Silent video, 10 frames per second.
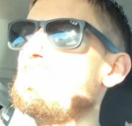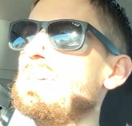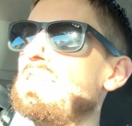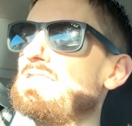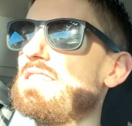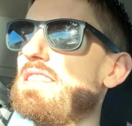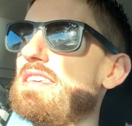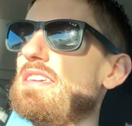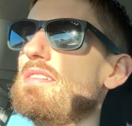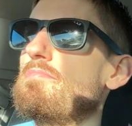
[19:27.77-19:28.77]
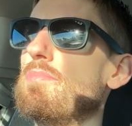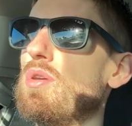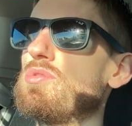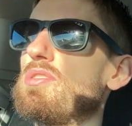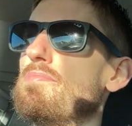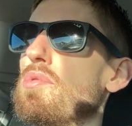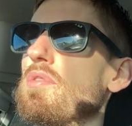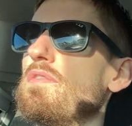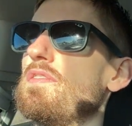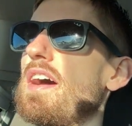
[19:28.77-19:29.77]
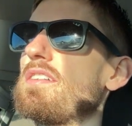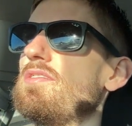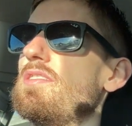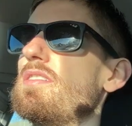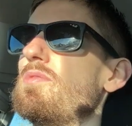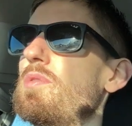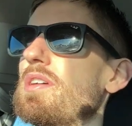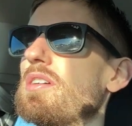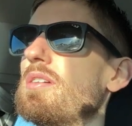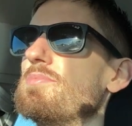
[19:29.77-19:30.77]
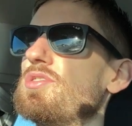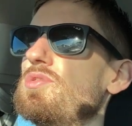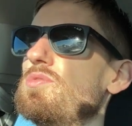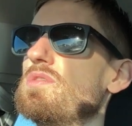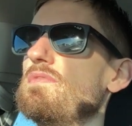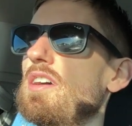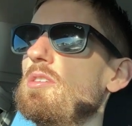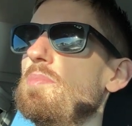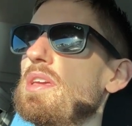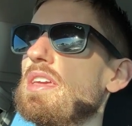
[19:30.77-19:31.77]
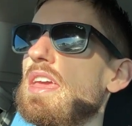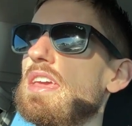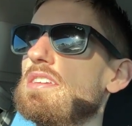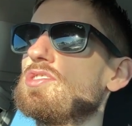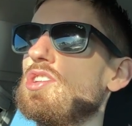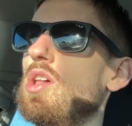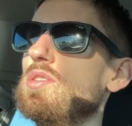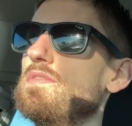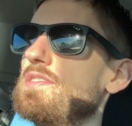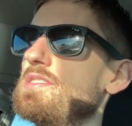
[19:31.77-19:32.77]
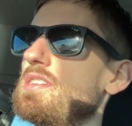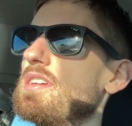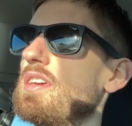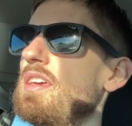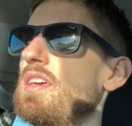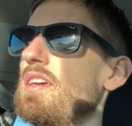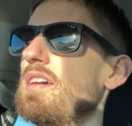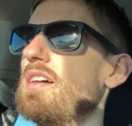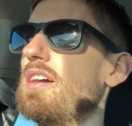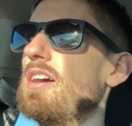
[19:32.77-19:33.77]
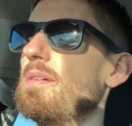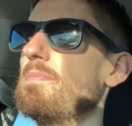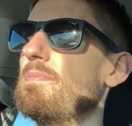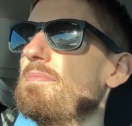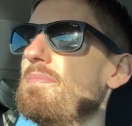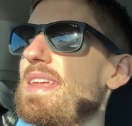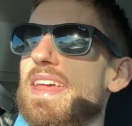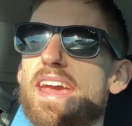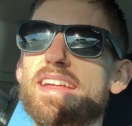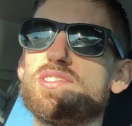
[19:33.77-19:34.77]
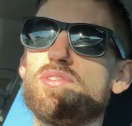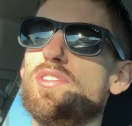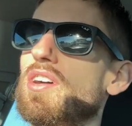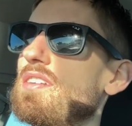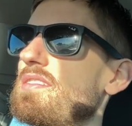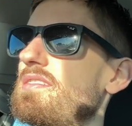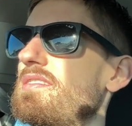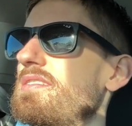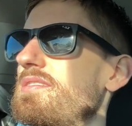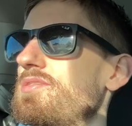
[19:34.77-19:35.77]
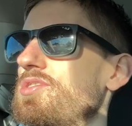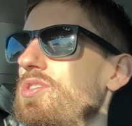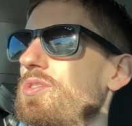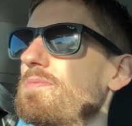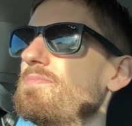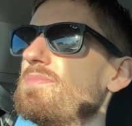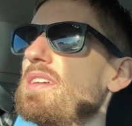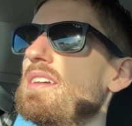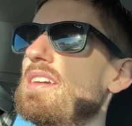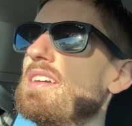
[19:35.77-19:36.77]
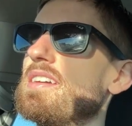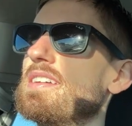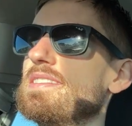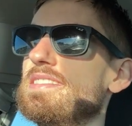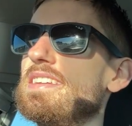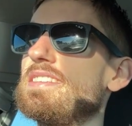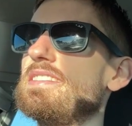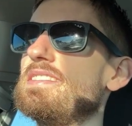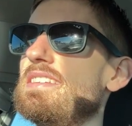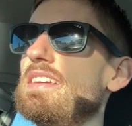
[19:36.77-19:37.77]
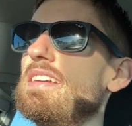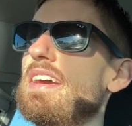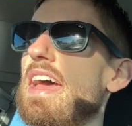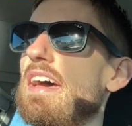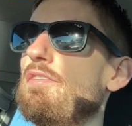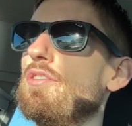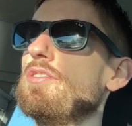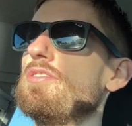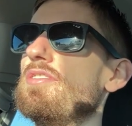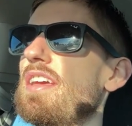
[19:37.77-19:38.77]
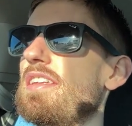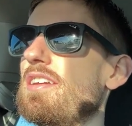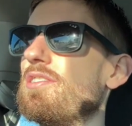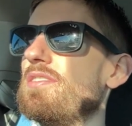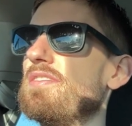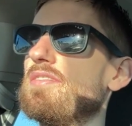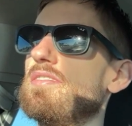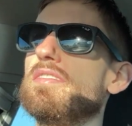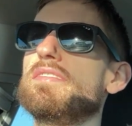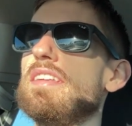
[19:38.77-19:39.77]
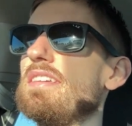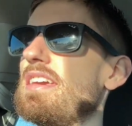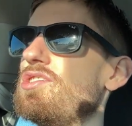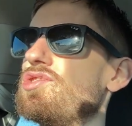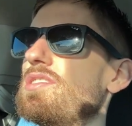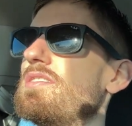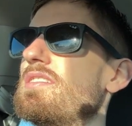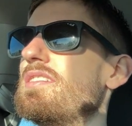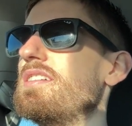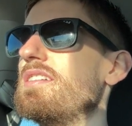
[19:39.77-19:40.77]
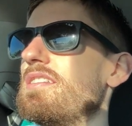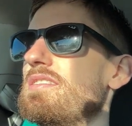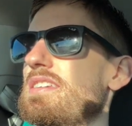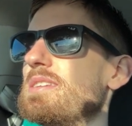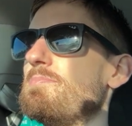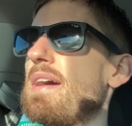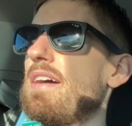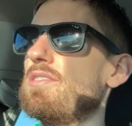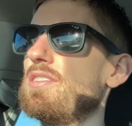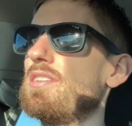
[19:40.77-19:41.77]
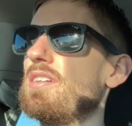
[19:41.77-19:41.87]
is the most important factor when it comes to developing a solid physique, enhanced or not. So consistency, effort, adherence, dedication, these matter